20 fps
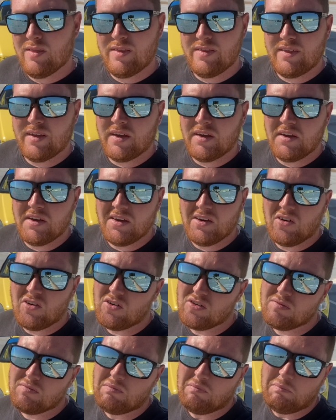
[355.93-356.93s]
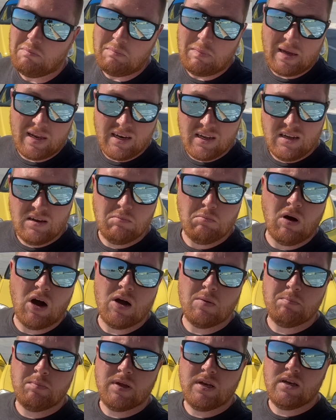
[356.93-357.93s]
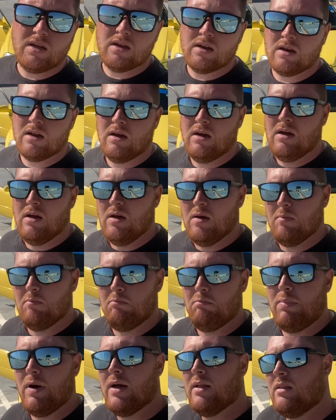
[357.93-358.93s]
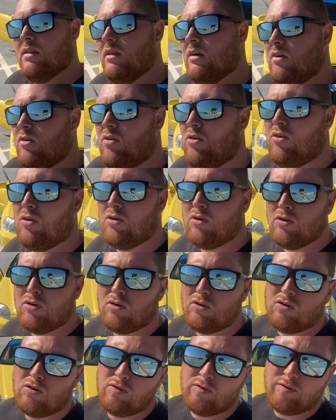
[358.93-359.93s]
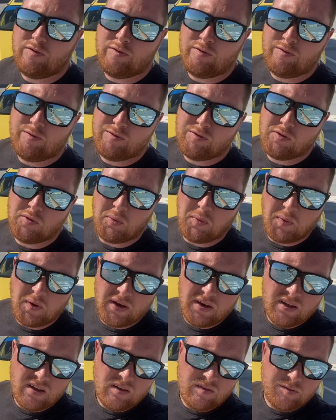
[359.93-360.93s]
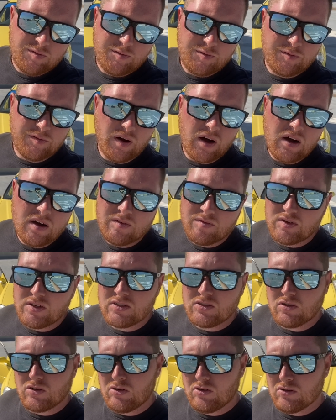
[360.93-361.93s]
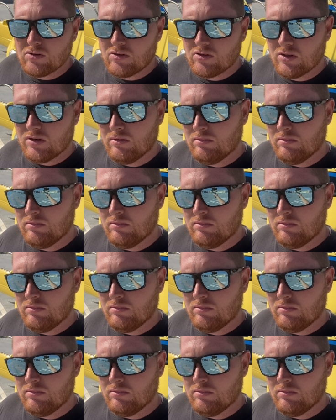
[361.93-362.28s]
There aren't many in my opinion, but a car of 25 years old,